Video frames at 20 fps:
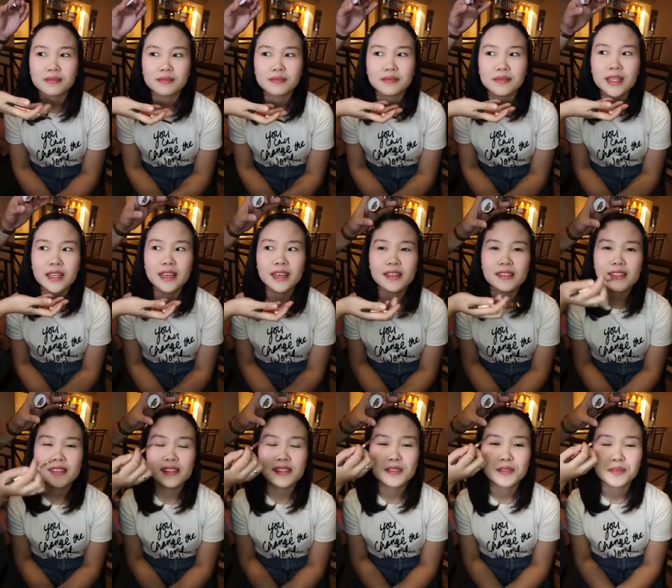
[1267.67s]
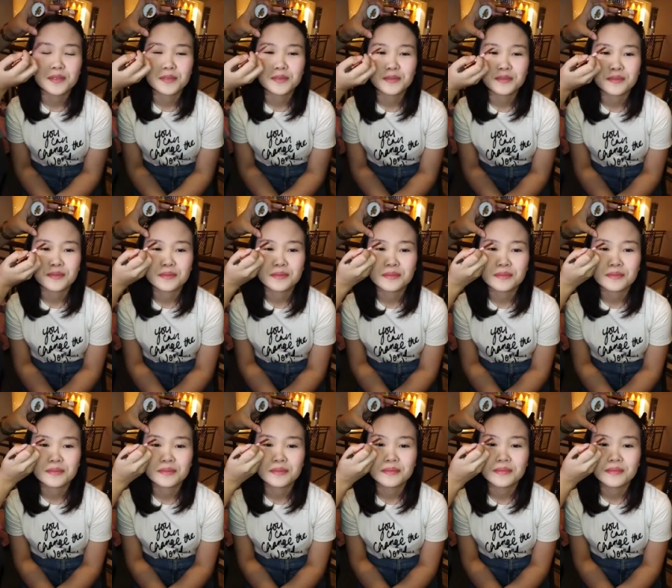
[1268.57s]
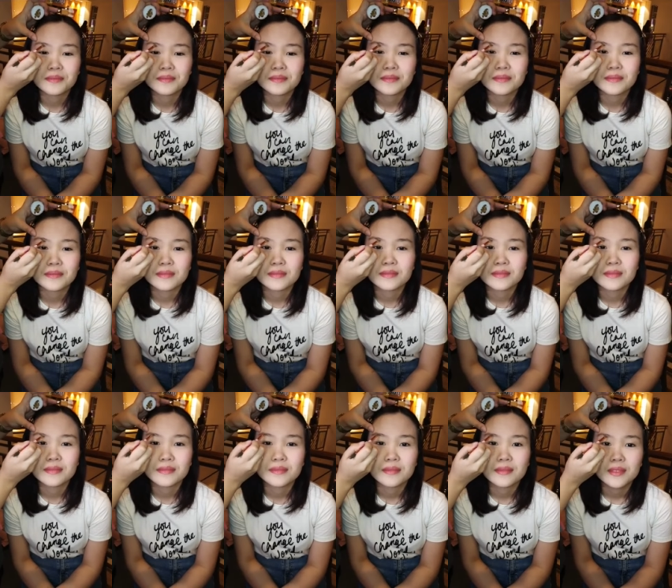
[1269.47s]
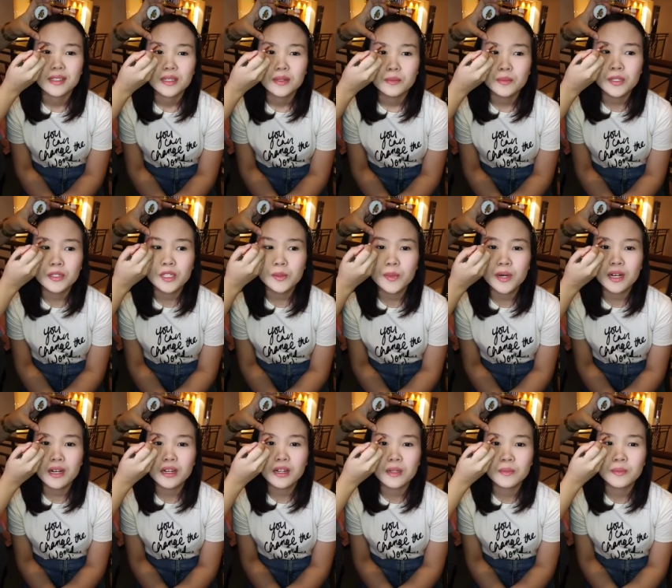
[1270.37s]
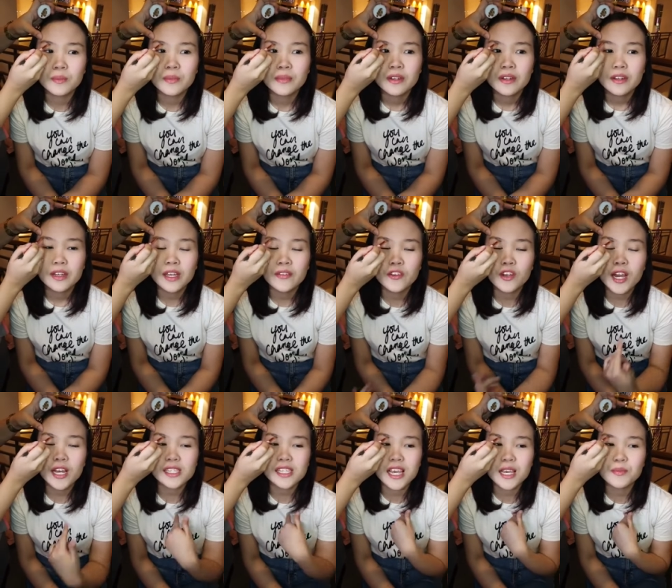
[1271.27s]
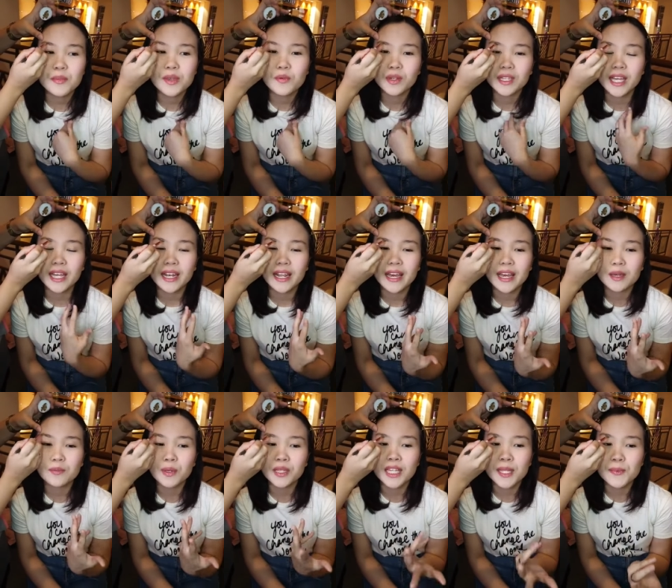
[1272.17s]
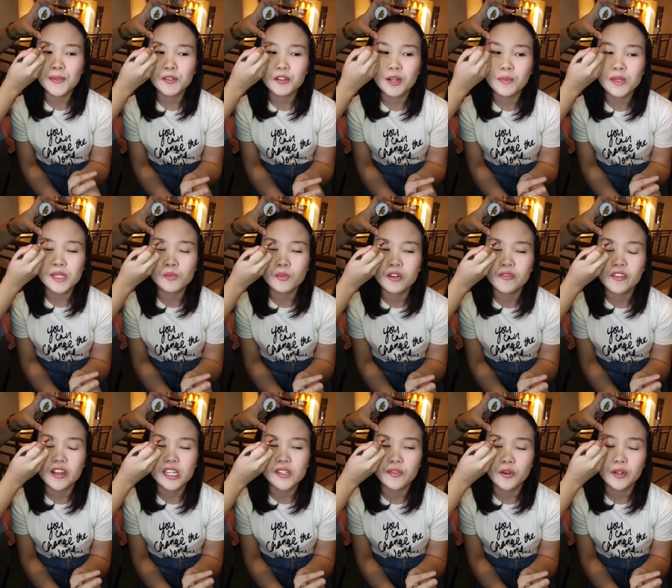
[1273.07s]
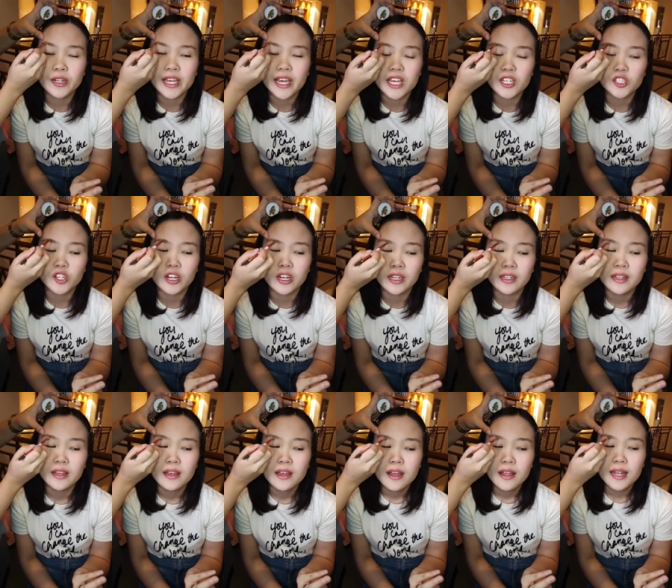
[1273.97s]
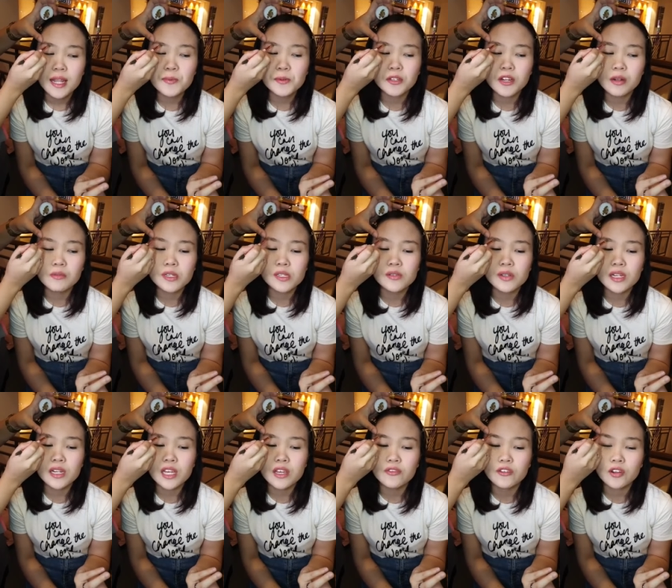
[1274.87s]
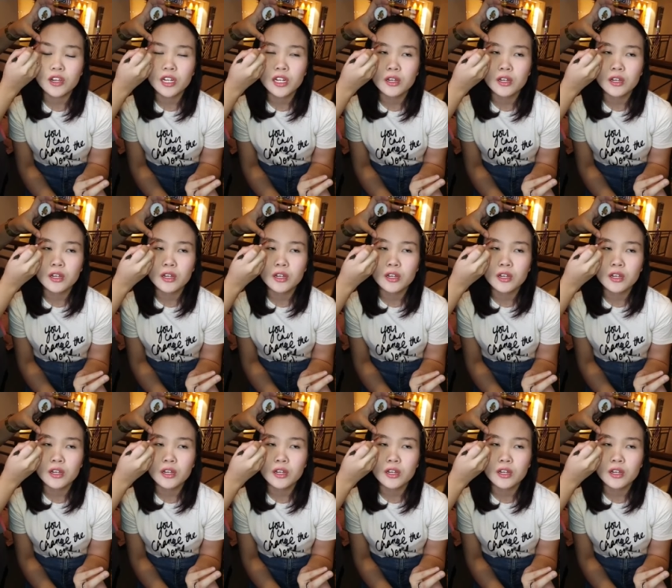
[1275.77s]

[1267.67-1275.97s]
Yes. Beauty balm or the lip scrub? Beauty balm. If you're asking me what I like, but lip scrub is more for exfoliation. Lip scrub is really if you're